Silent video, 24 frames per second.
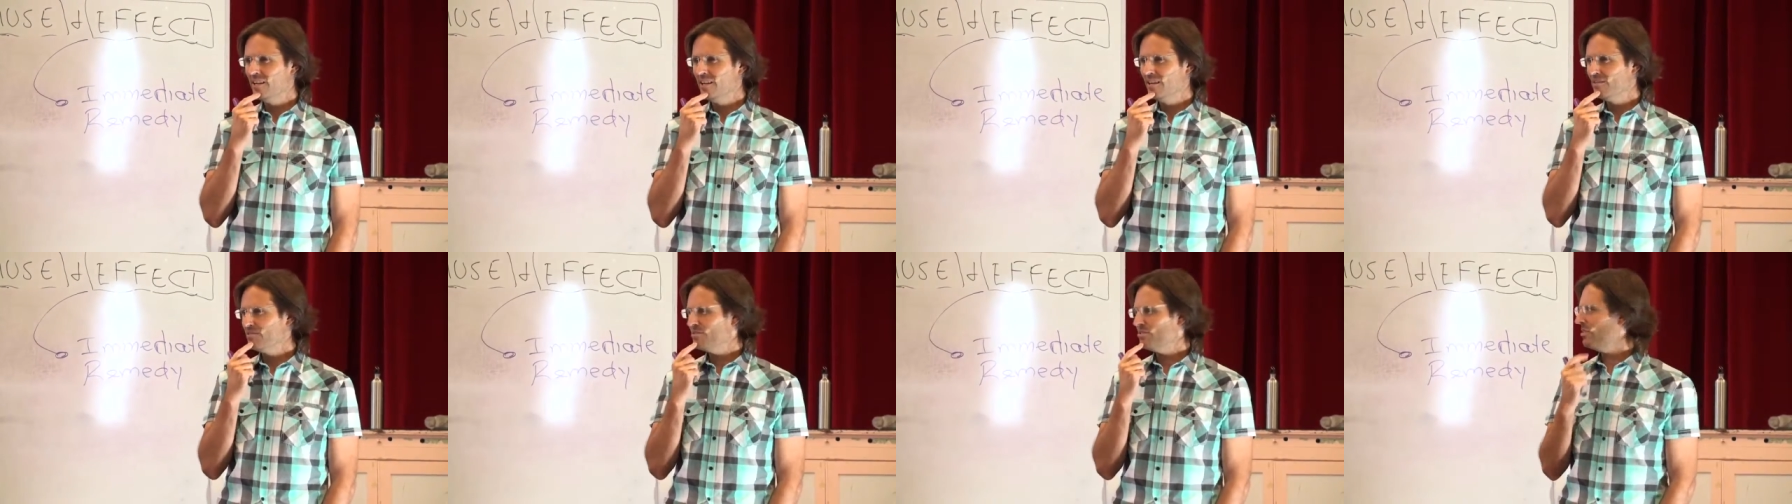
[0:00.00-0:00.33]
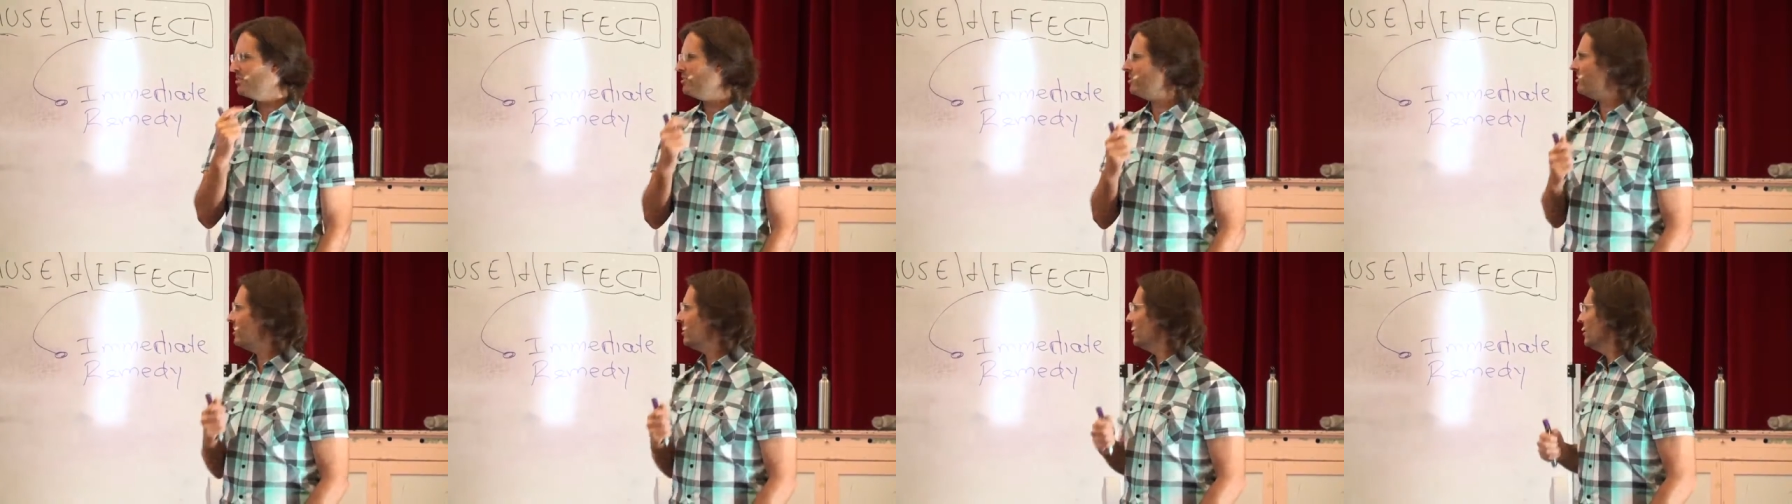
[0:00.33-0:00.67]

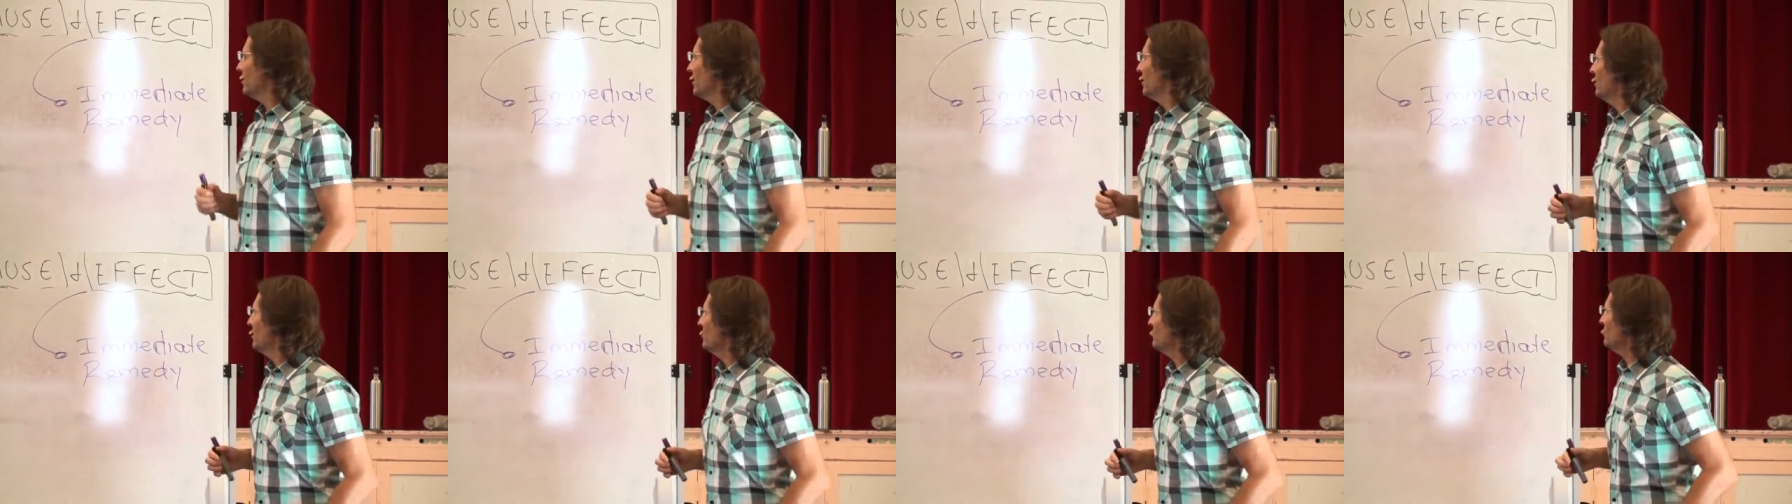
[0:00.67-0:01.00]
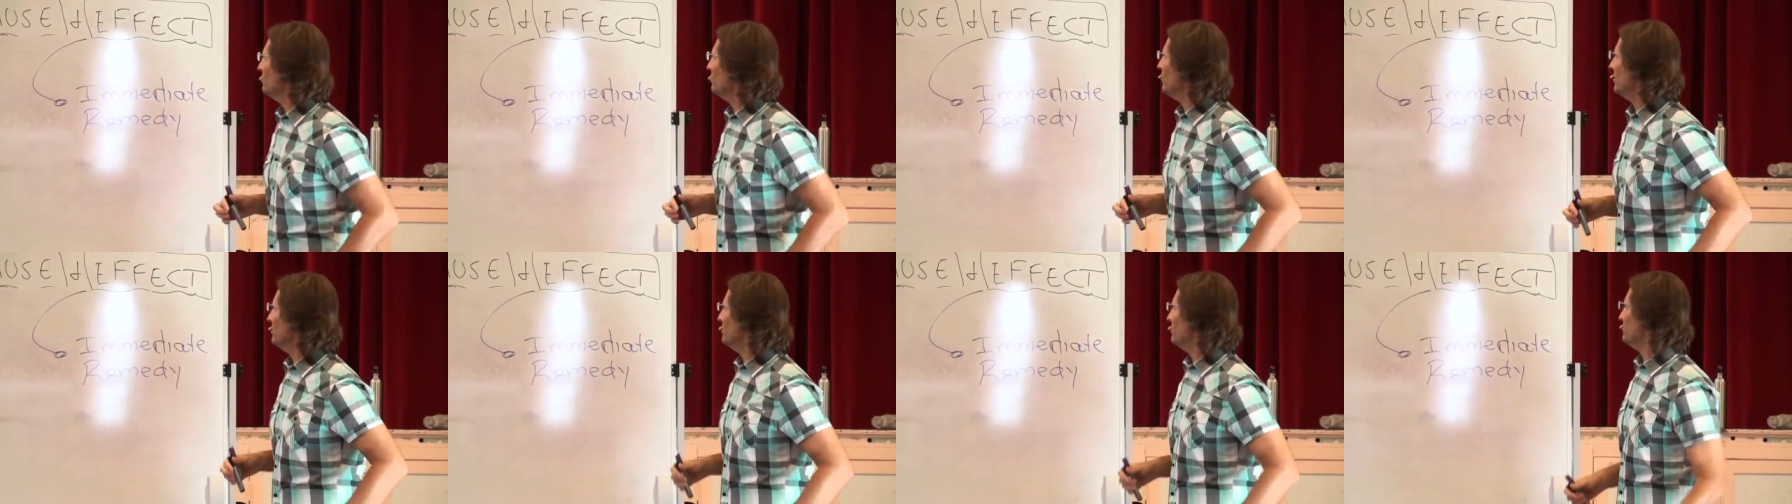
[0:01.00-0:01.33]
So
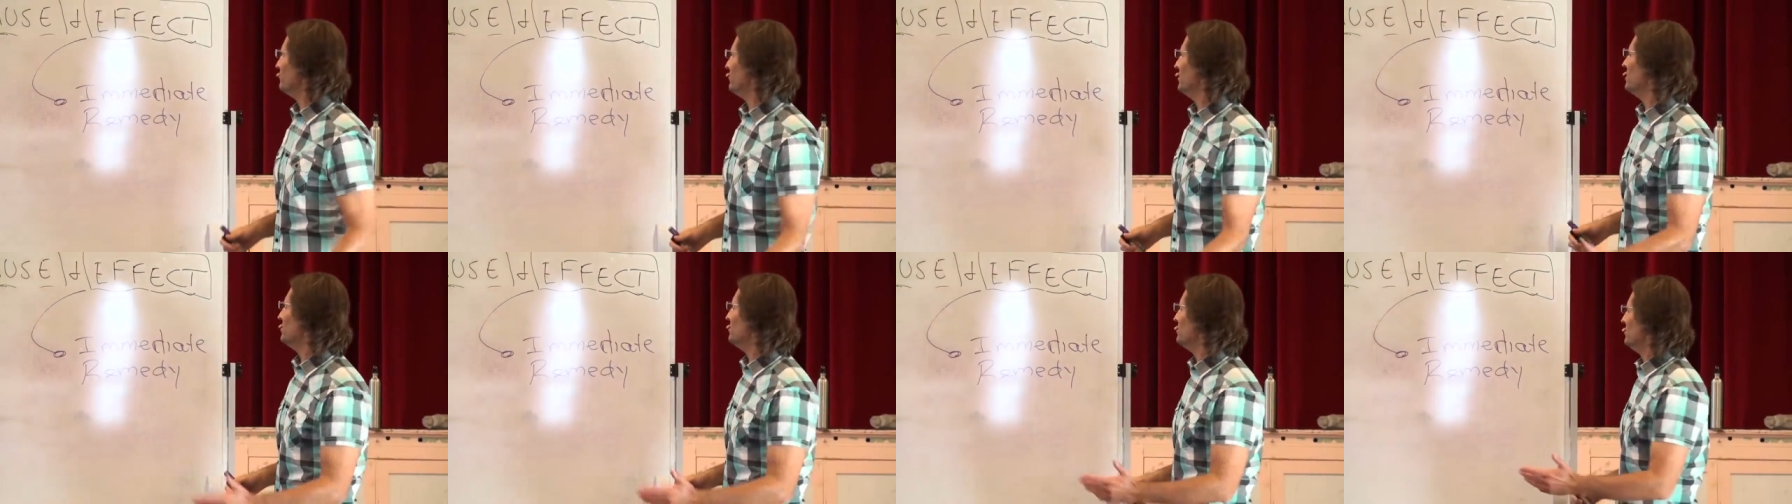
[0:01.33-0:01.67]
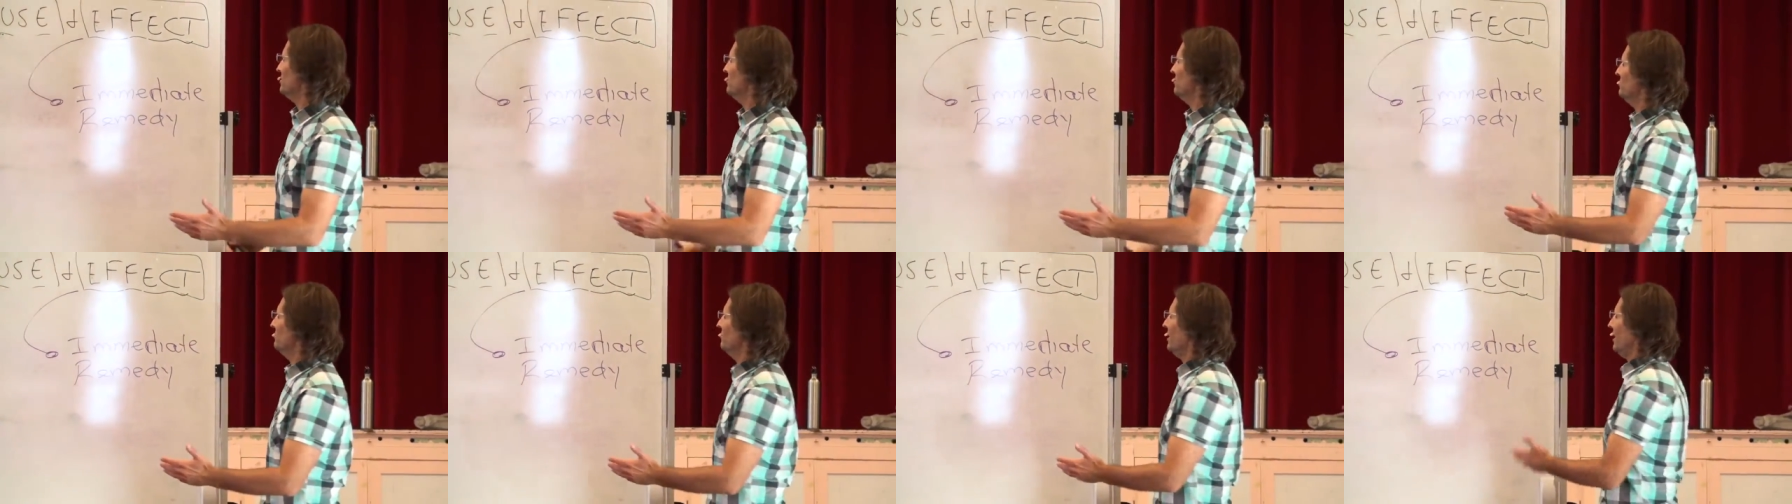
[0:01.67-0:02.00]
what you finish